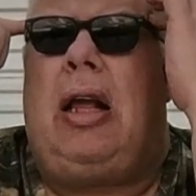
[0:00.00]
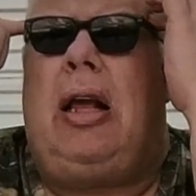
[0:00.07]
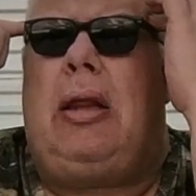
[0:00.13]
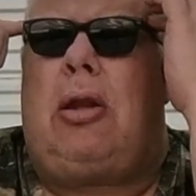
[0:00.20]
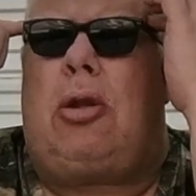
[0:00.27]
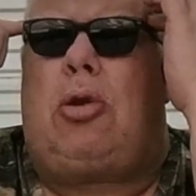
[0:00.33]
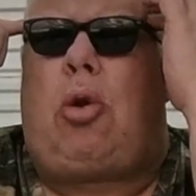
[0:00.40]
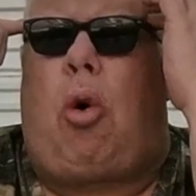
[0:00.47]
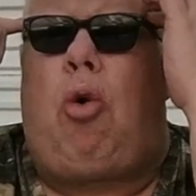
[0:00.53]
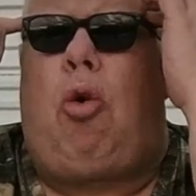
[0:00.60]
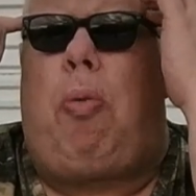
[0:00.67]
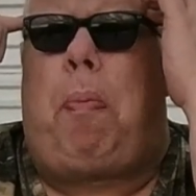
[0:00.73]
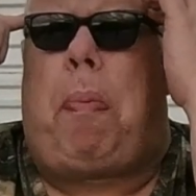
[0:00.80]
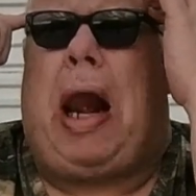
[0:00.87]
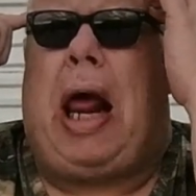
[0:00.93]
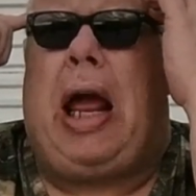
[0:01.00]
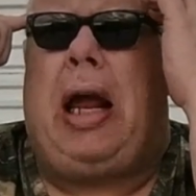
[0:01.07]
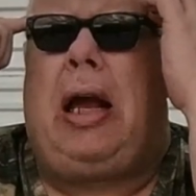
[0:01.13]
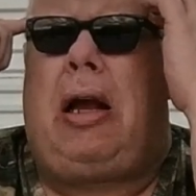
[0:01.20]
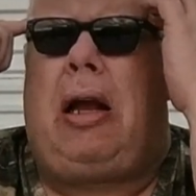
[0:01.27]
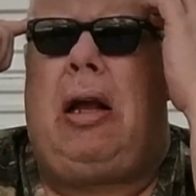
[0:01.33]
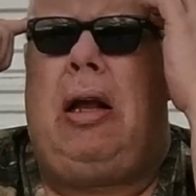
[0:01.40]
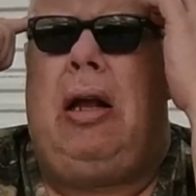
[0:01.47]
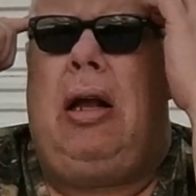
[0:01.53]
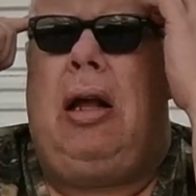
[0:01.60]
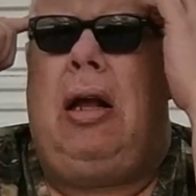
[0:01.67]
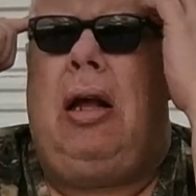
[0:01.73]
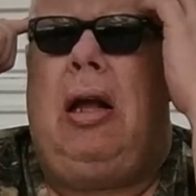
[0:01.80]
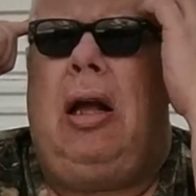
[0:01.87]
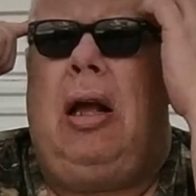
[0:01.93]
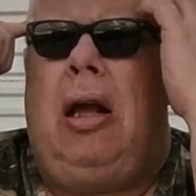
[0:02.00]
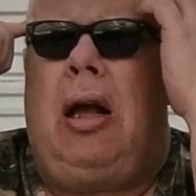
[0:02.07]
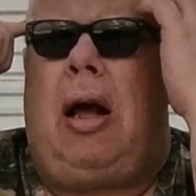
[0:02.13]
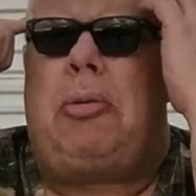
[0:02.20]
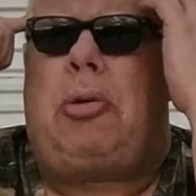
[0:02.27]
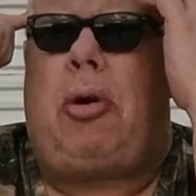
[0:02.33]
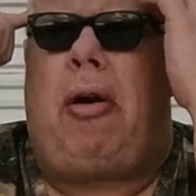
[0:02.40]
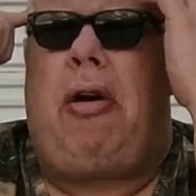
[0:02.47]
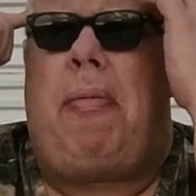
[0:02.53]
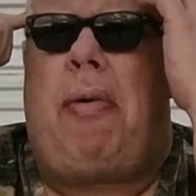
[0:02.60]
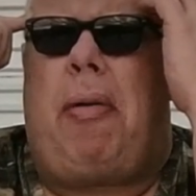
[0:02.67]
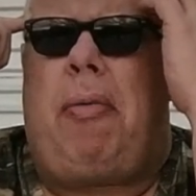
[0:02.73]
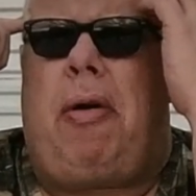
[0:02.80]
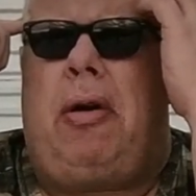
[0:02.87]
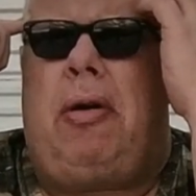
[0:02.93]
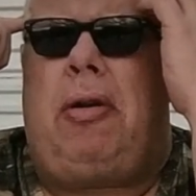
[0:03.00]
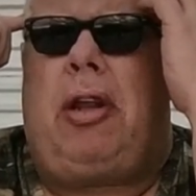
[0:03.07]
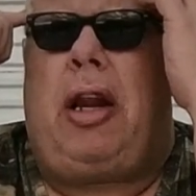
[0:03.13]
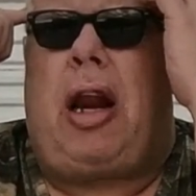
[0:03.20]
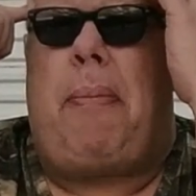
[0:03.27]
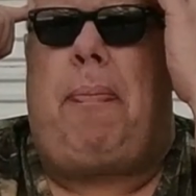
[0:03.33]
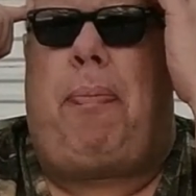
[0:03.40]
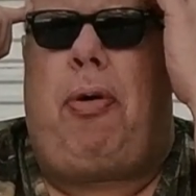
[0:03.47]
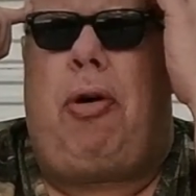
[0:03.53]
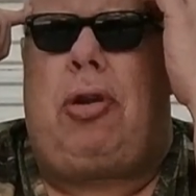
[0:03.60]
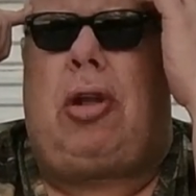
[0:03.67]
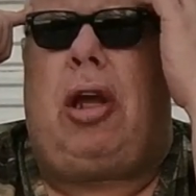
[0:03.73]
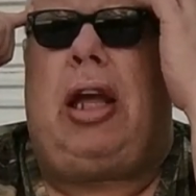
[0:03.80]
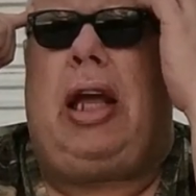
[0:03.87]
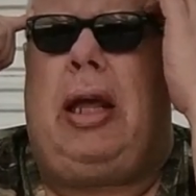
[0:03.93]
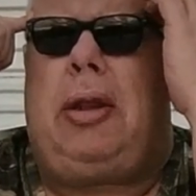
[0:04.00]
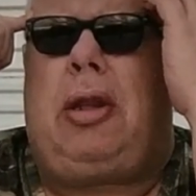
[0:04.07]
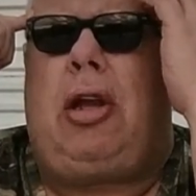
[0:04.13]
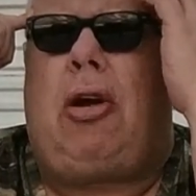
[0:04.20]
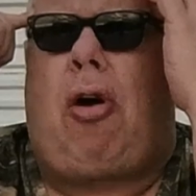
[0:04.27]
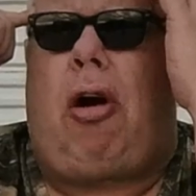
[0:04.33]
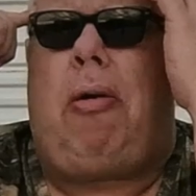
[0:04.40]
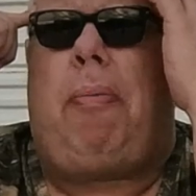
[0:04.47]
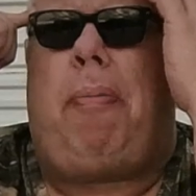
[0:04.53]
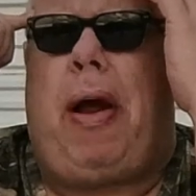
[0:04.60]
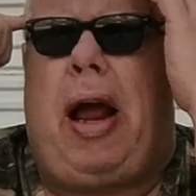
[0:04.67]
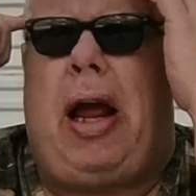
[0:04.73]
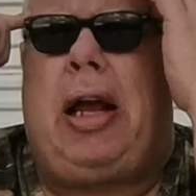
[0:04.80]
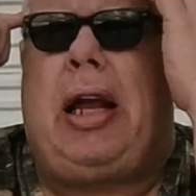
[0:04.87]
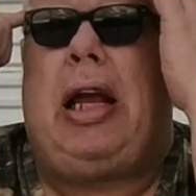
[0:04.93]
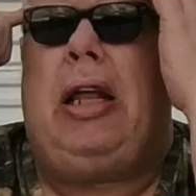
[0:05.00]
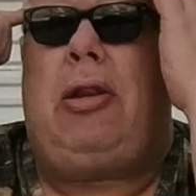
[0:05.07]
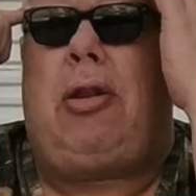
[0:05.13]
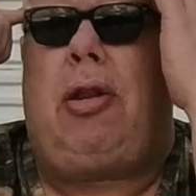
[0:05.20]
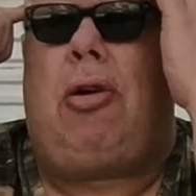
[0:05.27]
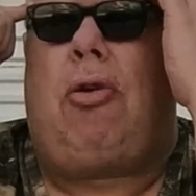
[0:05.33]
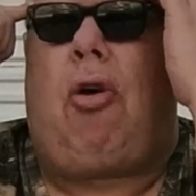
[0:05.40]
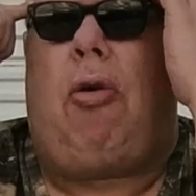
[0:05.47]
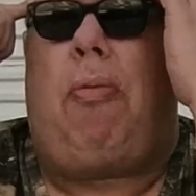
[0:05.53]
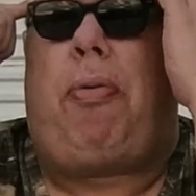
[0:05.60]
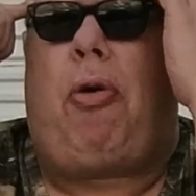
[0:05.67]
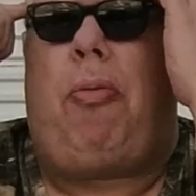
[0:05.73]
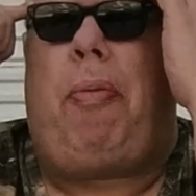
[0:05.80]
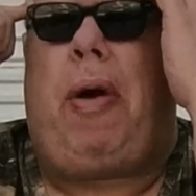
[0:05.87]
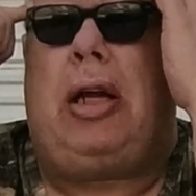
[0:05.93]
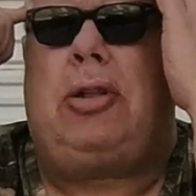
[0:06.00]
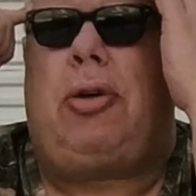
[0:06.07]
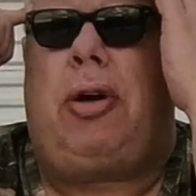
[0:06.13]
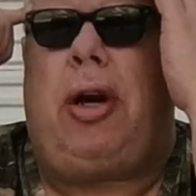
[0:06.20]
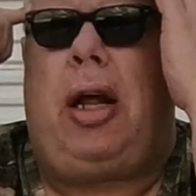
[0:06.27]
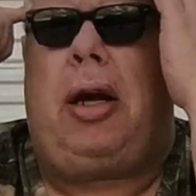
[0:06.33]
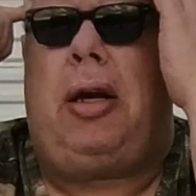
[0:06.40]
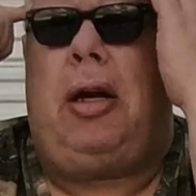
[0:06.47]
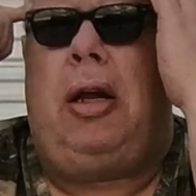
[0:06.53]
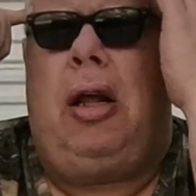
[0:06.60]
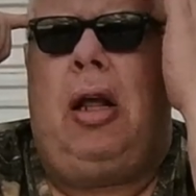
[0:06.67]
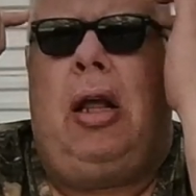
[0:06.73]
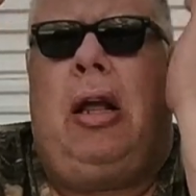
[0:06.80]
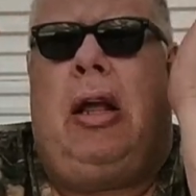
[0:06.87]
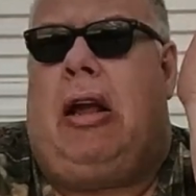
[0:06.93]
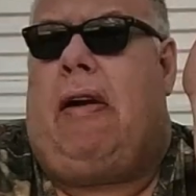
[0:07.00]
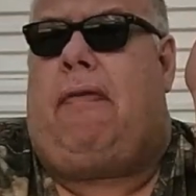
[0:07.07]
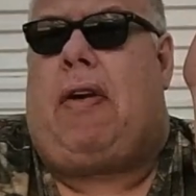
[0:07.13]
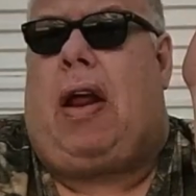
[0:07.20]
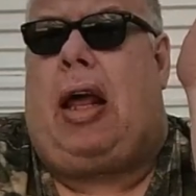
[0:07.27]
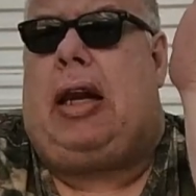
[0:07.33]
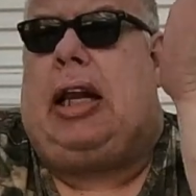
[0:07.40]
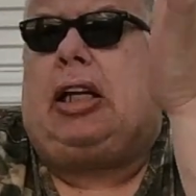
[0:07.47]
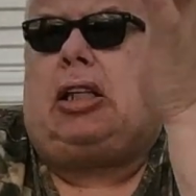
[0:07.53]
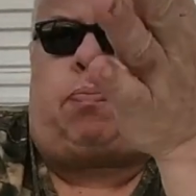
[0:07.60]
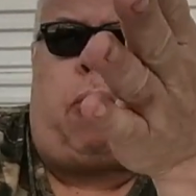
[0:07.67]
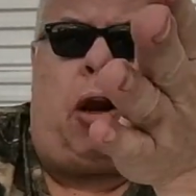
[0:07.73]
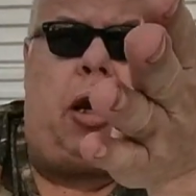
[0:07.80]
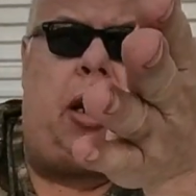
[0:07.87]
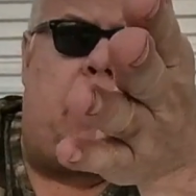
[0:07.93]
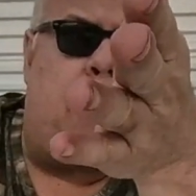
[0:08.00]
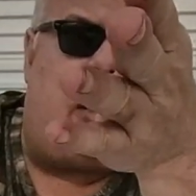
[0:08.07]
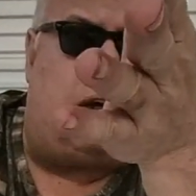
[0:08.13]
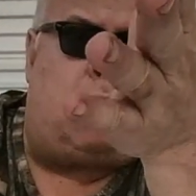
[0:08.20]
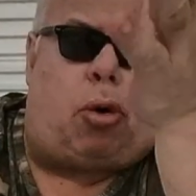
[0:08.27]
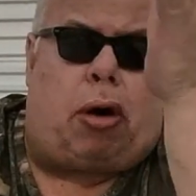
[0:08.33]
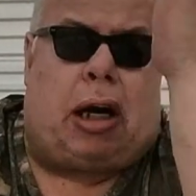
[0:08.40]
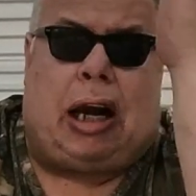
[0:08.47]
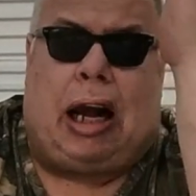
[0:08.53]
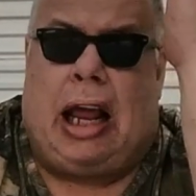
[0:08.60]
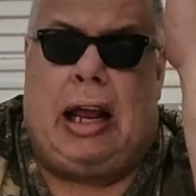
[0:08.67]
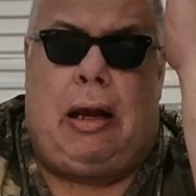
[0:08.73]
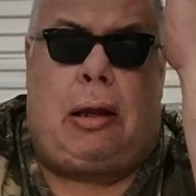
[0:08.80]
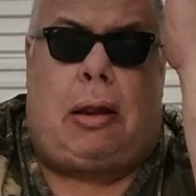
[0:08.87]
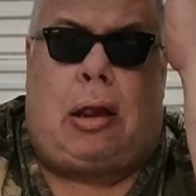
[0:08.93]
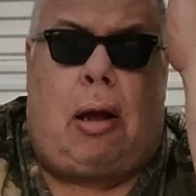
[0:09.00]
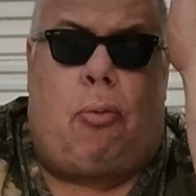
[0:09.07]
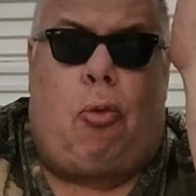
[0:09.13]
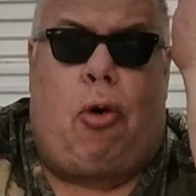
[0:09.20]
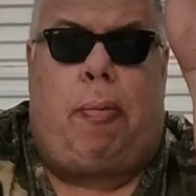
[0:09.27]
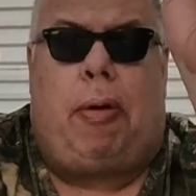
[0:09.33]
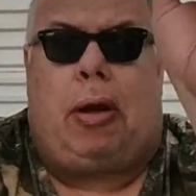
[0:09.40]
it's a total blank. I'm trying to remember, did I put the SD card back into the GoPro Max or not? If not, it's probably in my truck laying somewhere,